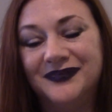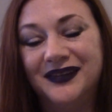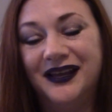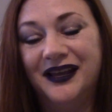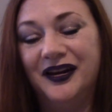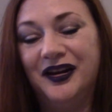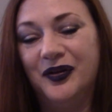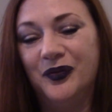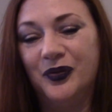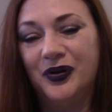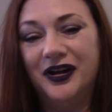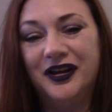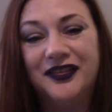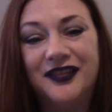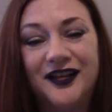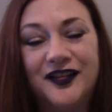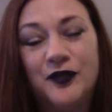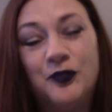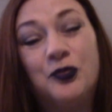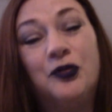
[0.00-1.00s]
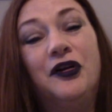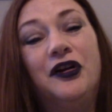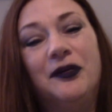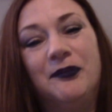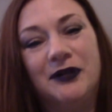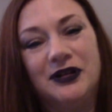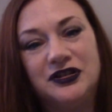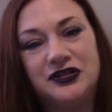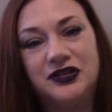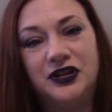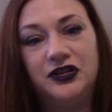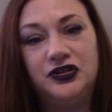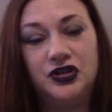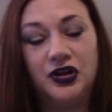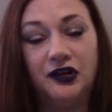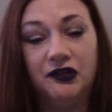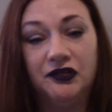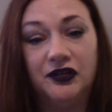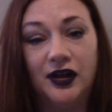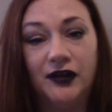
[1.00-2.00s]
Anyway, that's pretty much the
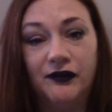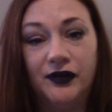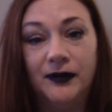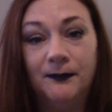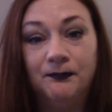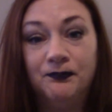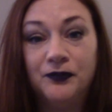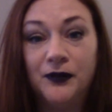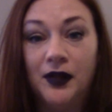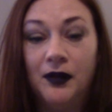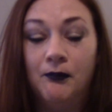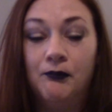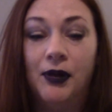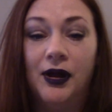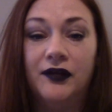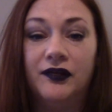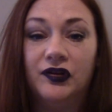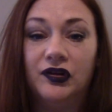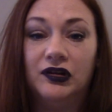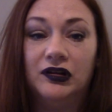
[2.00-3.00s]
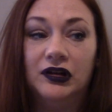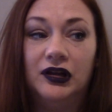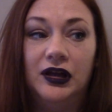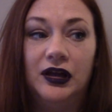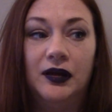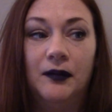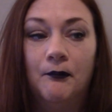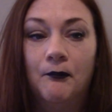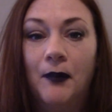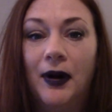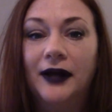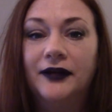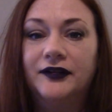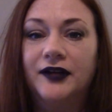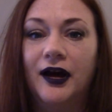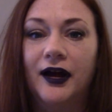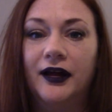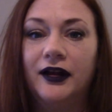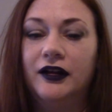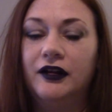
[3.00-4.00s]
gist of it. Basically, my
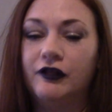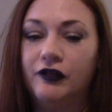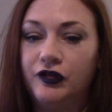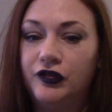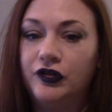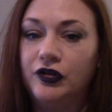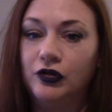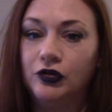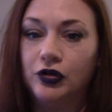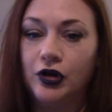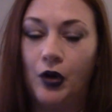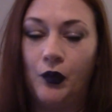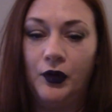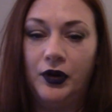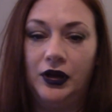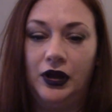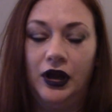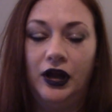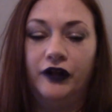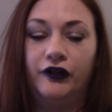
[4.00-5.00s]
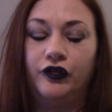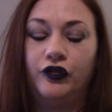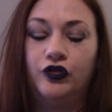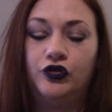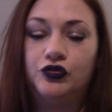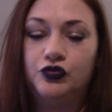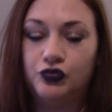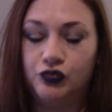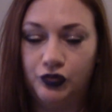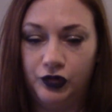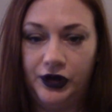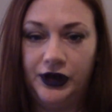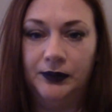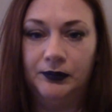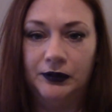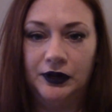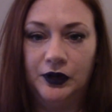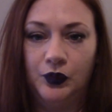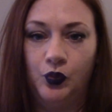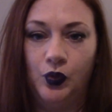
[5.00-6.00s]
diet is still going
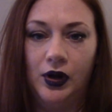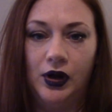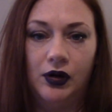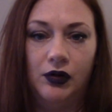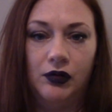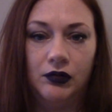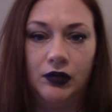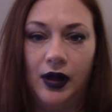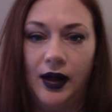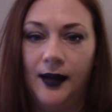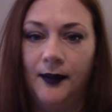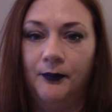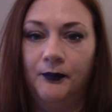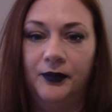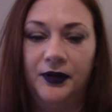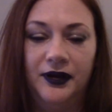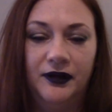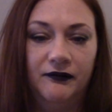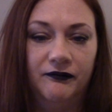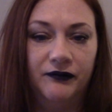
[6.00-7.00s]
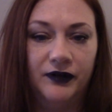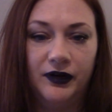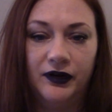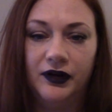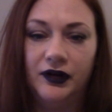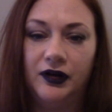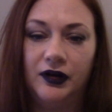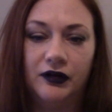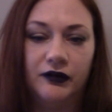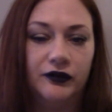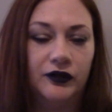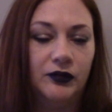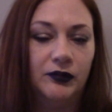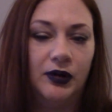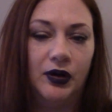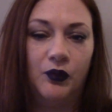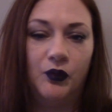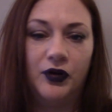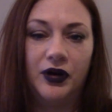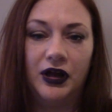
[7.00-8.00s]
extremely well. I'm being very careful
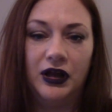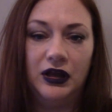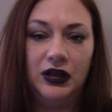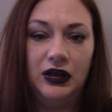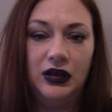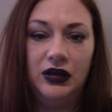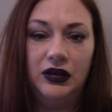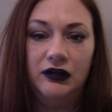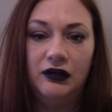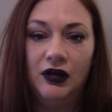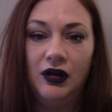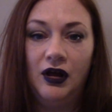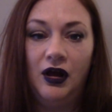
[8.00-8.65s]
about what I eat.